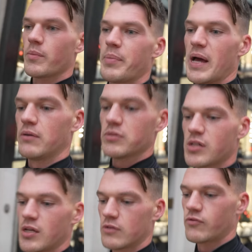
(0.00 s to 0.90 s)
about
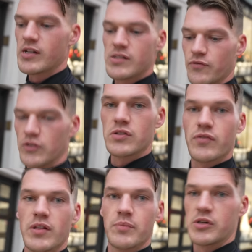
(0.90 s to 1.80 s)
raising funds
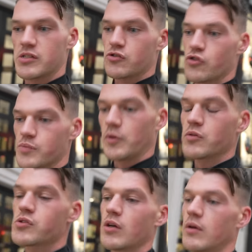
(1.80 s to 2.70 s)
for the Prince's Trust, but
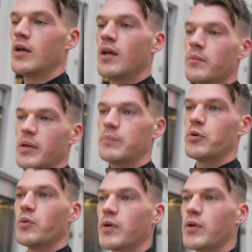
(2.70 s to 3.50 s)
also people